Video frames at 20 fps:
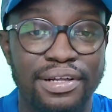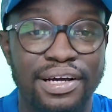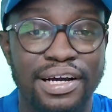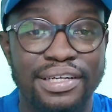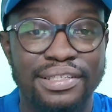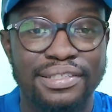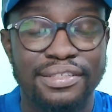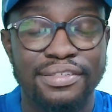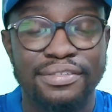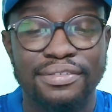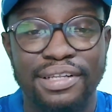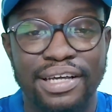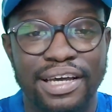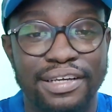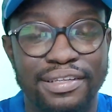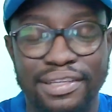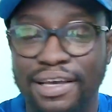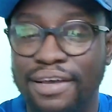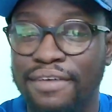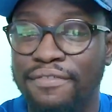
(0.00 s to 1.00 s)
Arsenal,
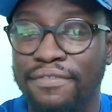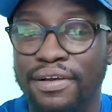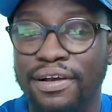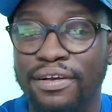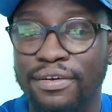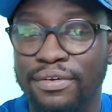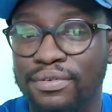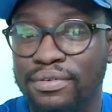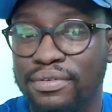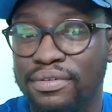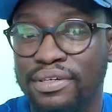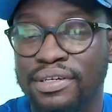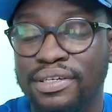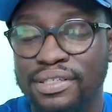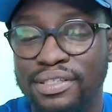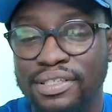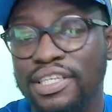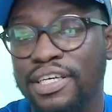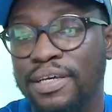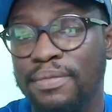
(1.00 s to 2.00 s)
like, they're a very good
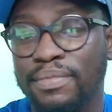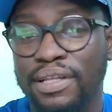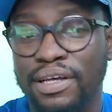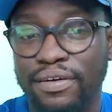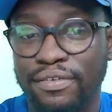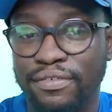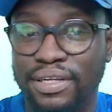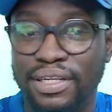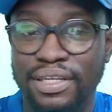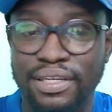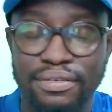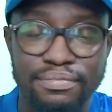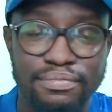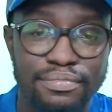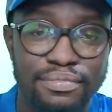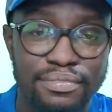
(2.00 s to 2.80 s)
team that really